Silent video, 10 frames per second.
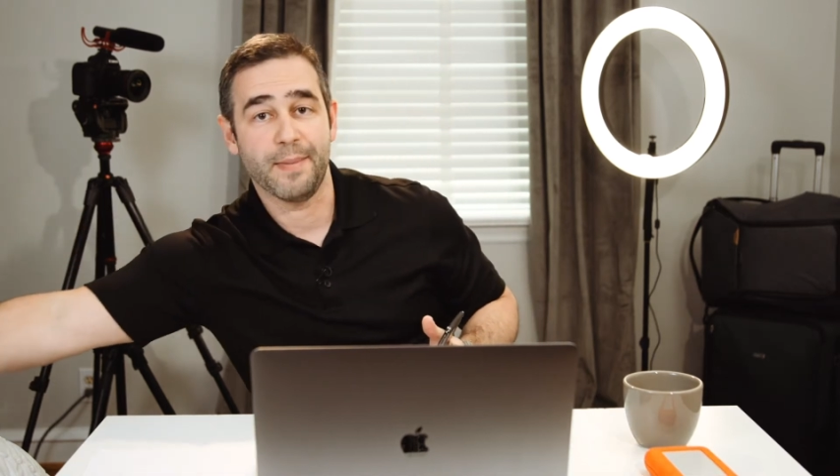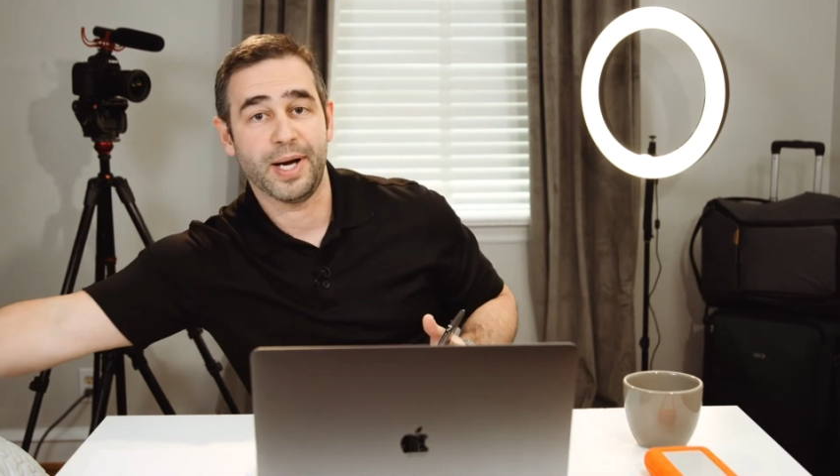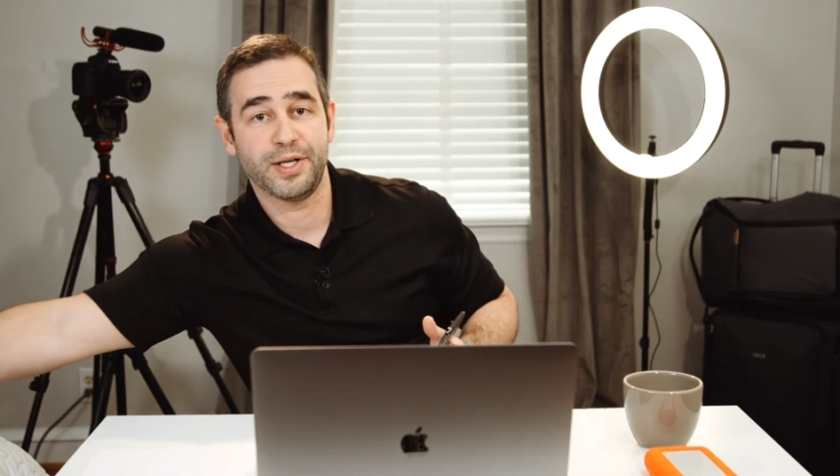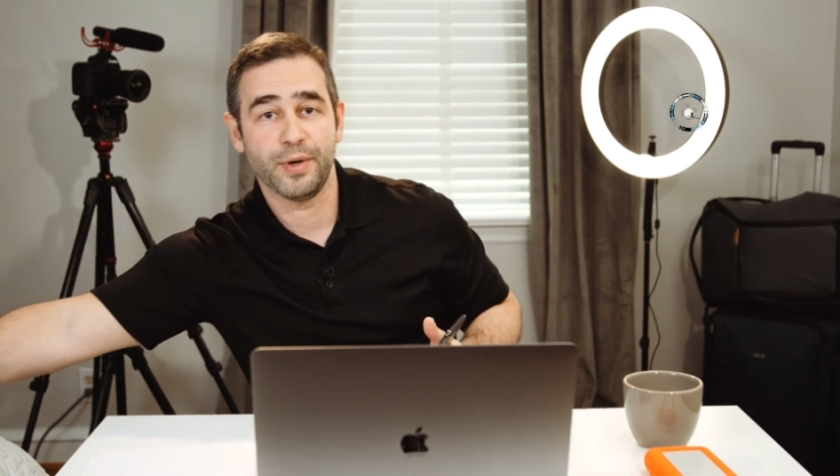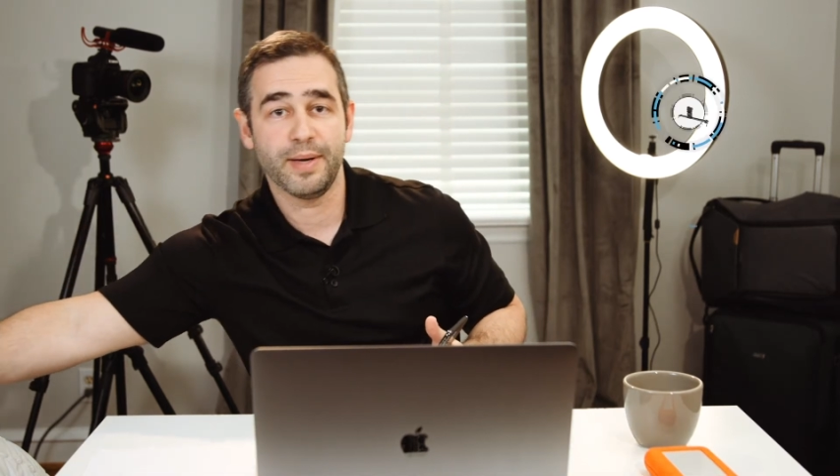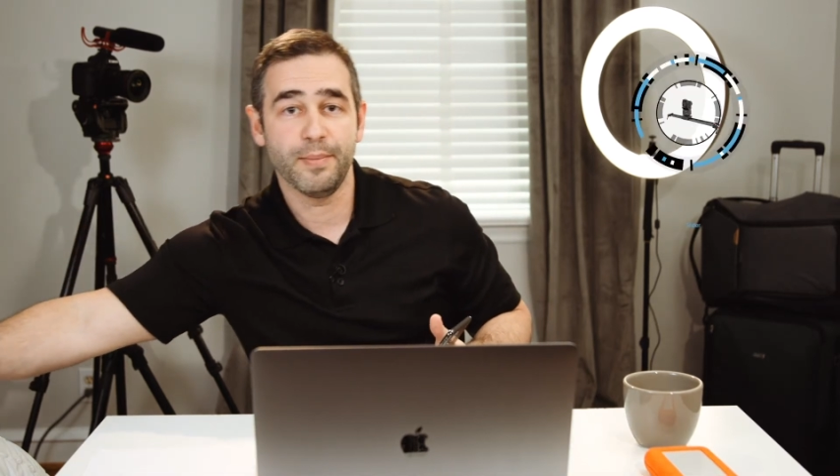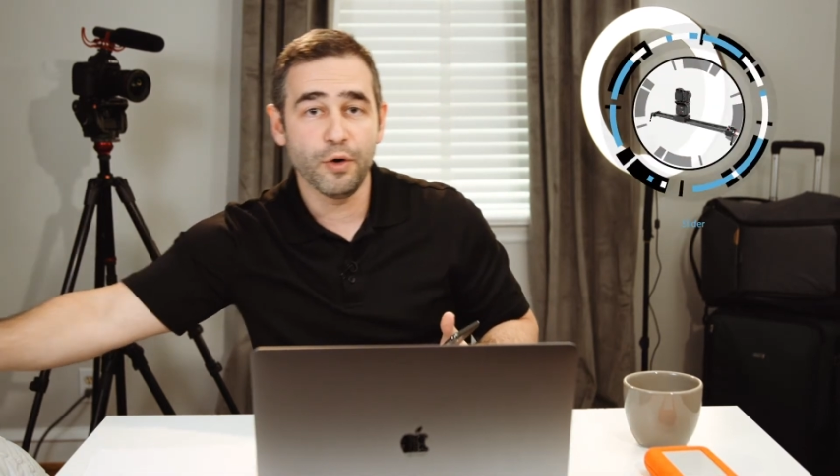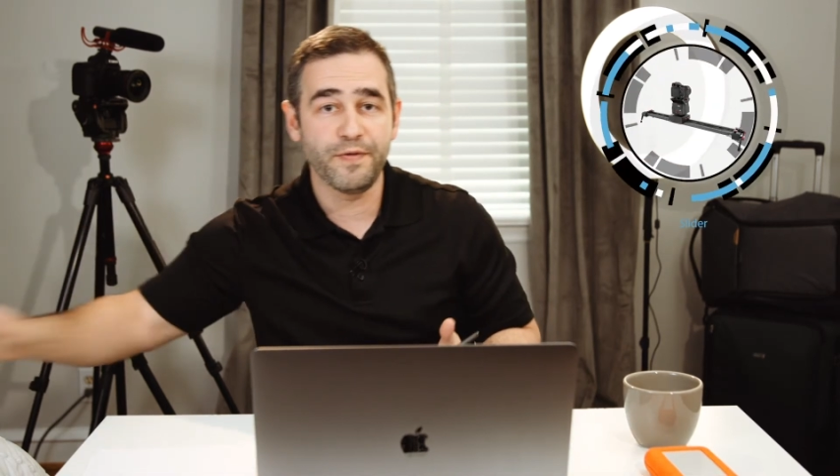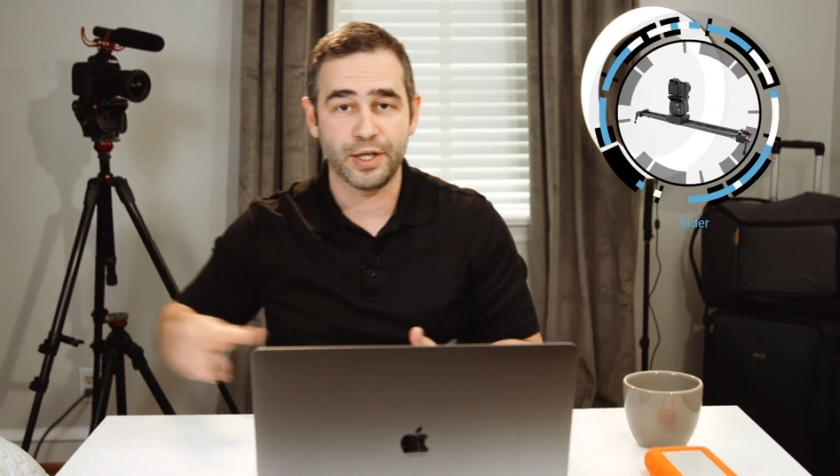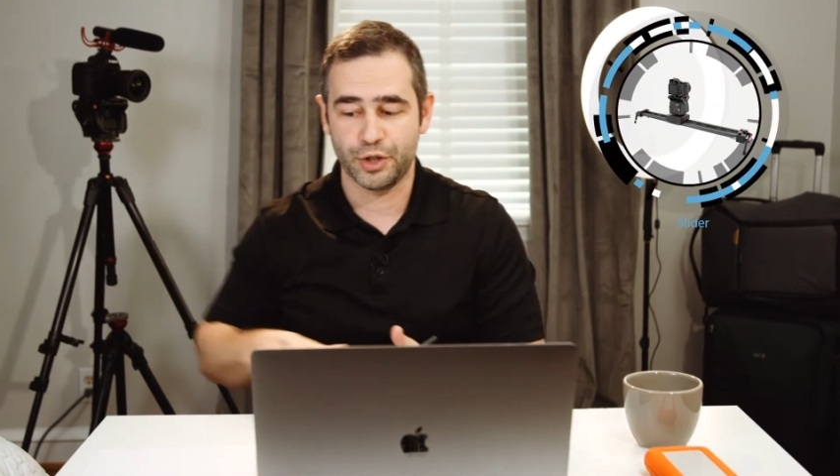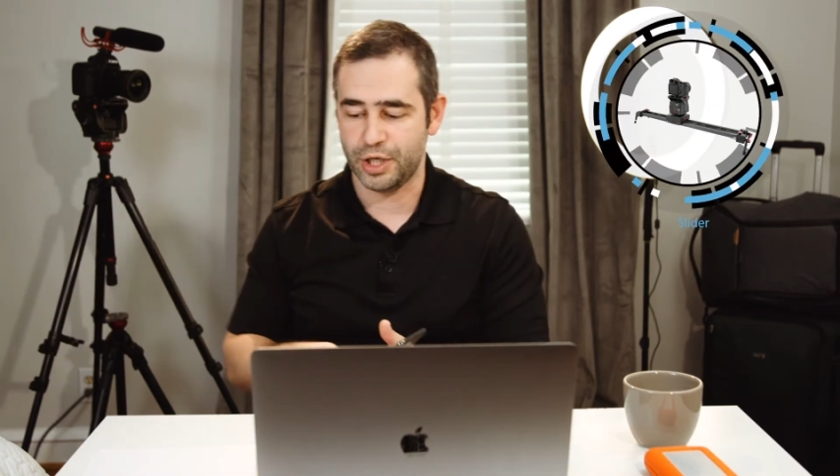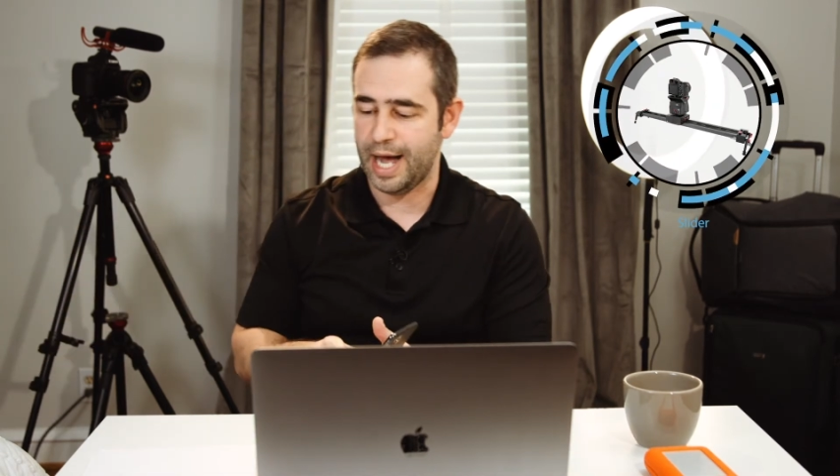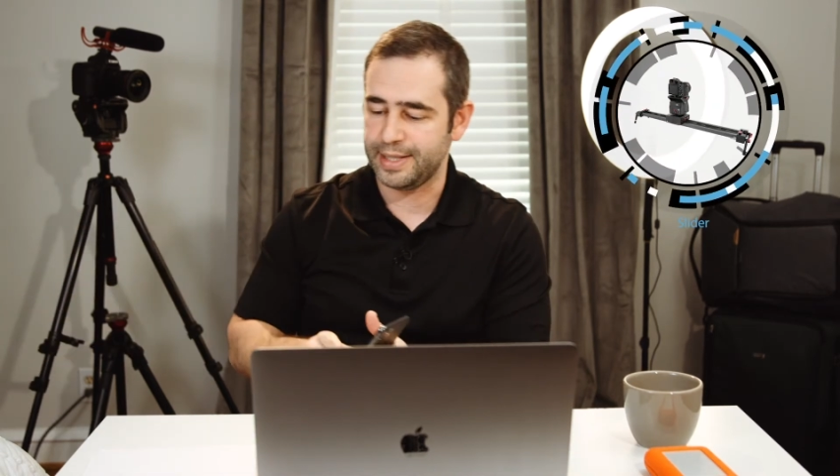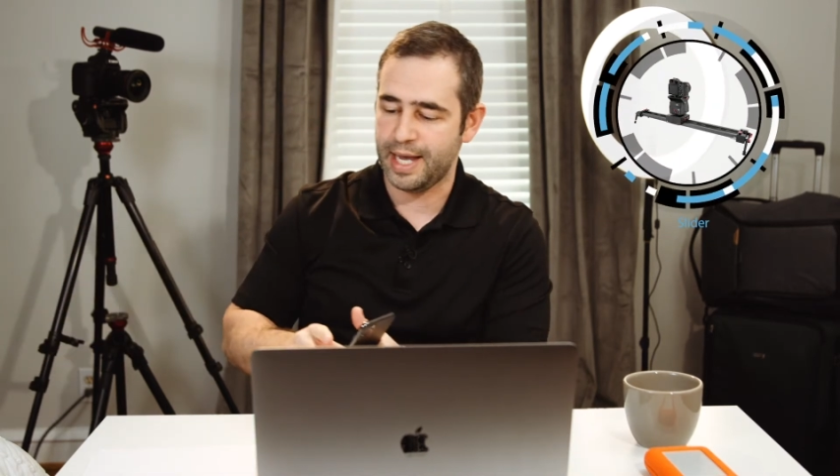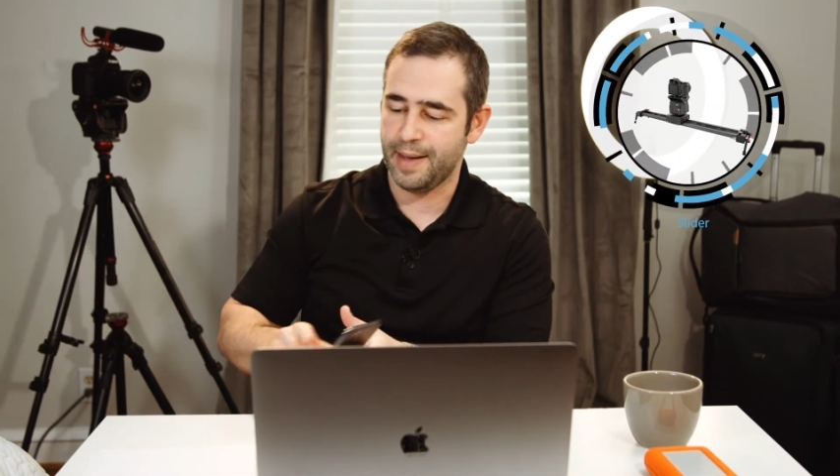Am I doing moving shots?